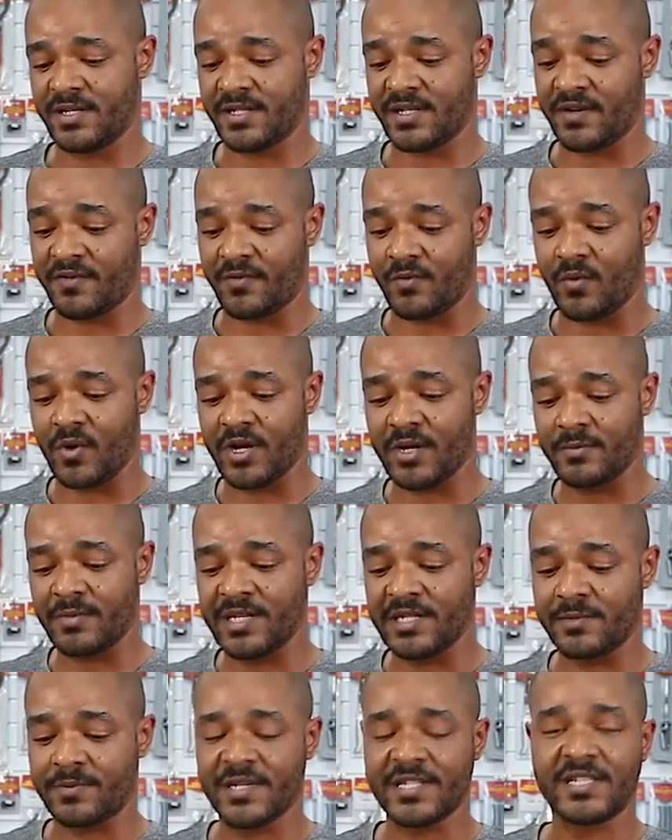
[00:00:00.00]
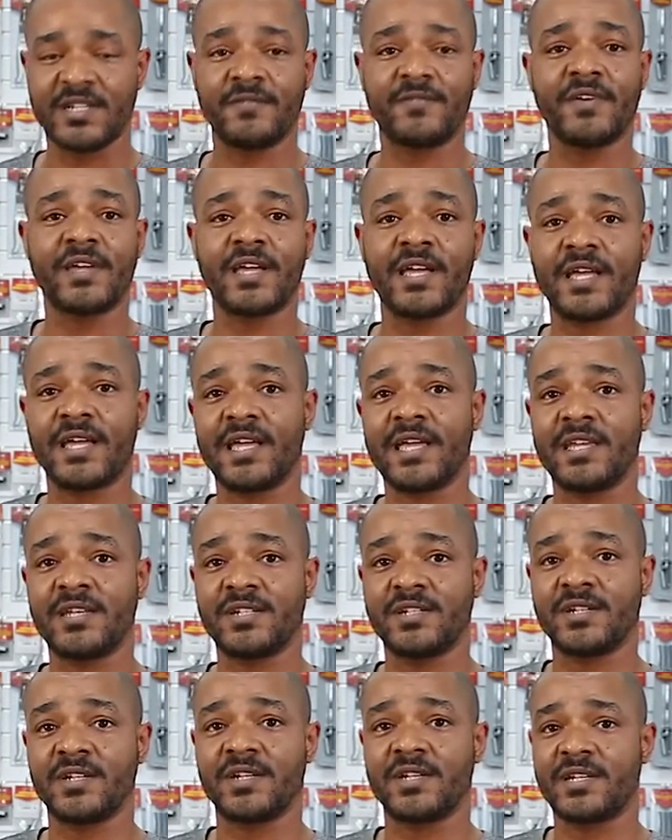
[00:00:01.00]
So if you want to be specific and
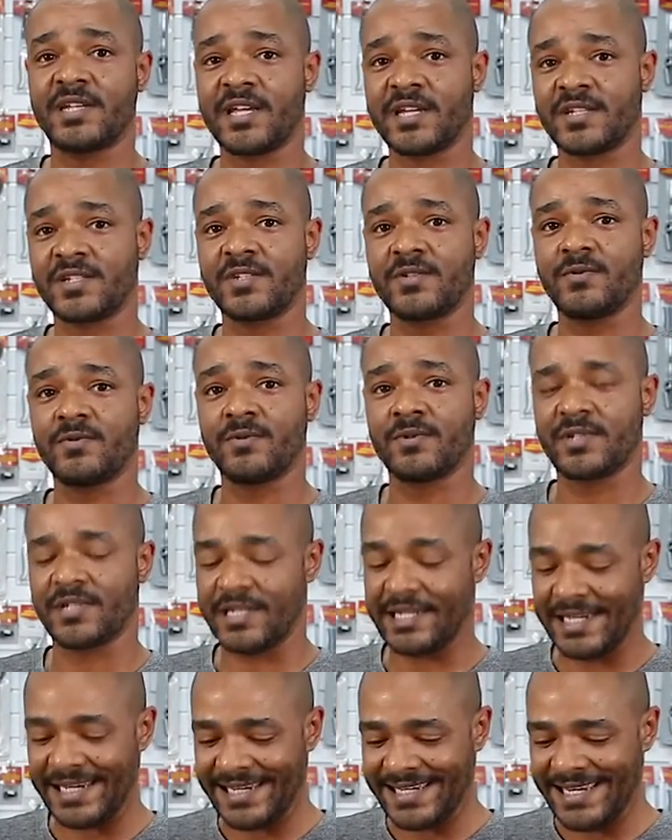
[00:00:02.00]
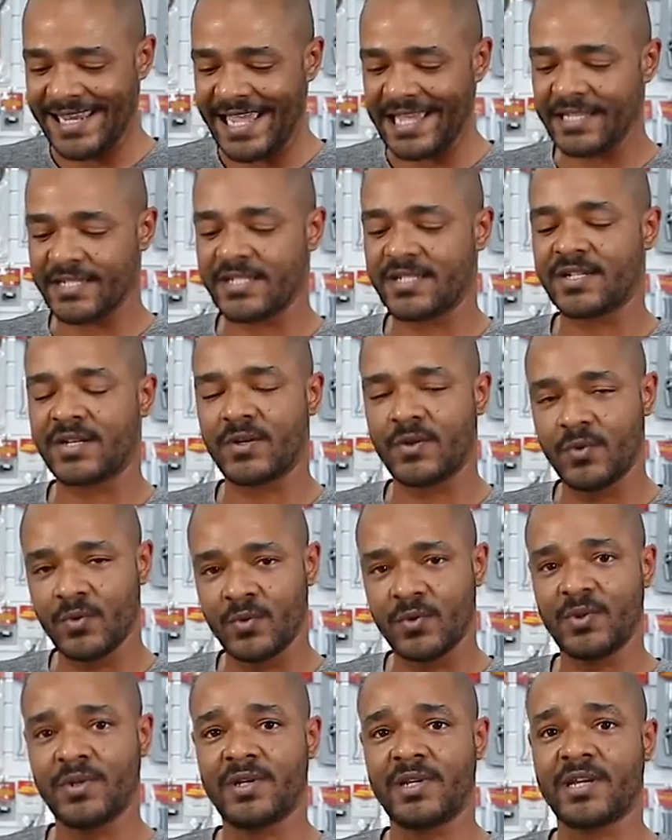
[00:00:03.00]
get your Dexcool
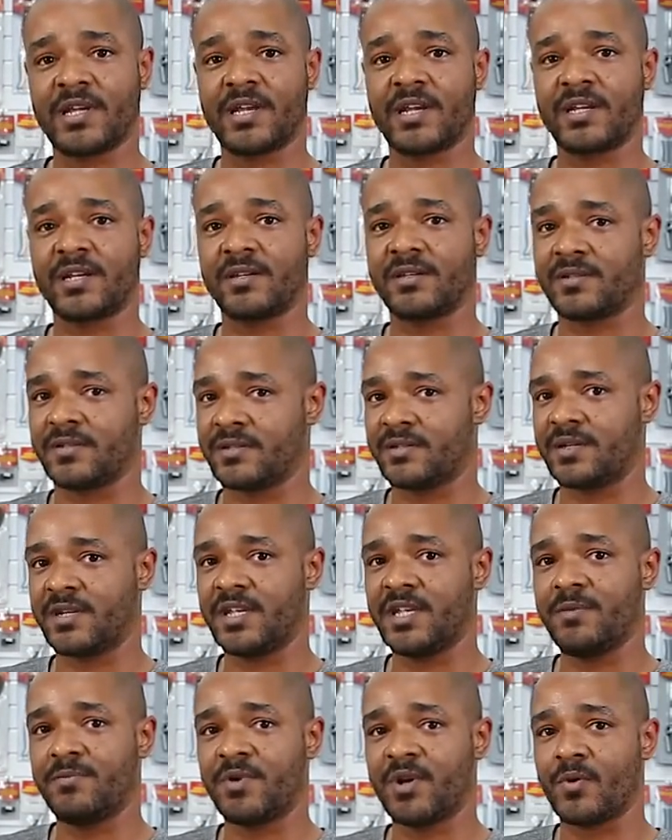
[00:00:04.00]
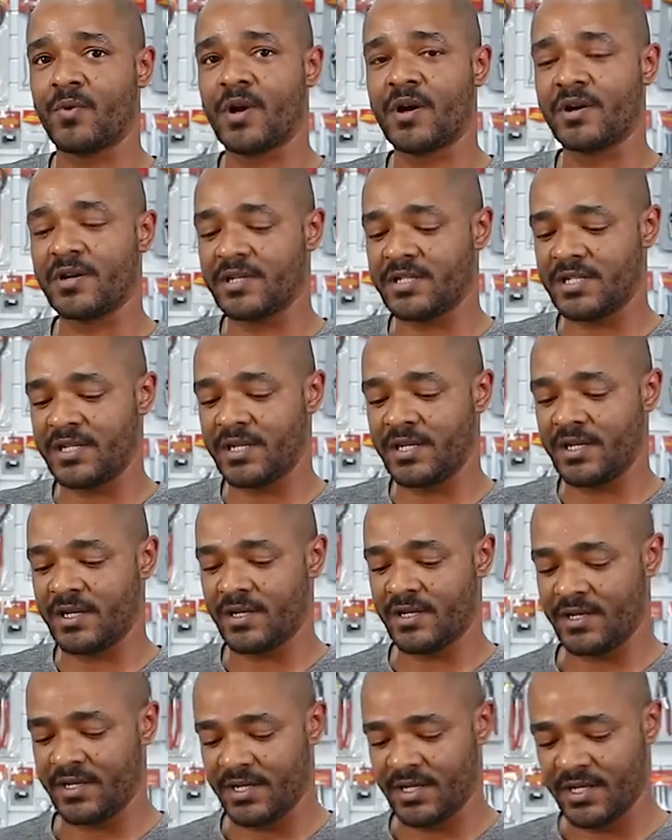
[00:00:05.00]
and keep your warranty,
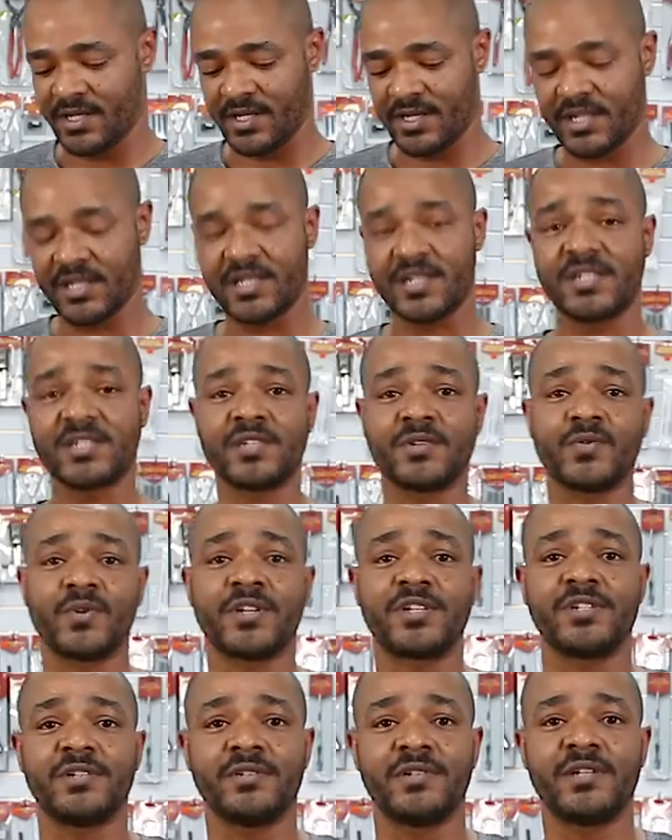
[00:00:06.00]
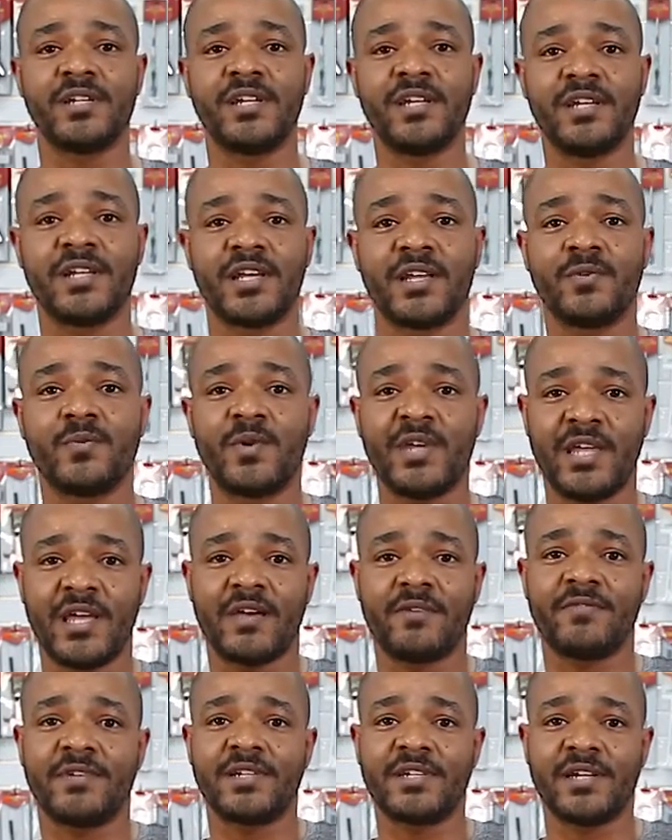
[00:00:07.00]
this is what you'll need, and we
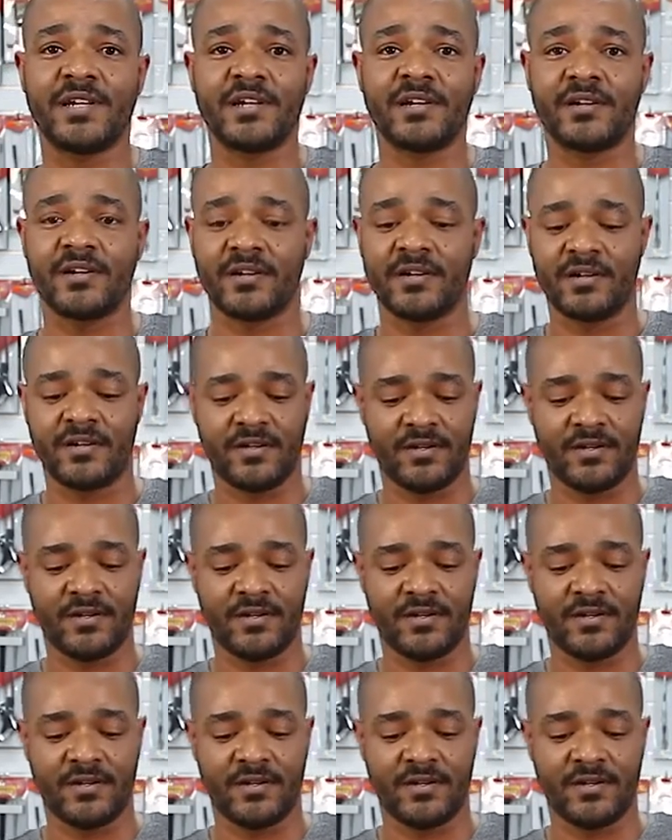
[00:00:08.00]
have it here.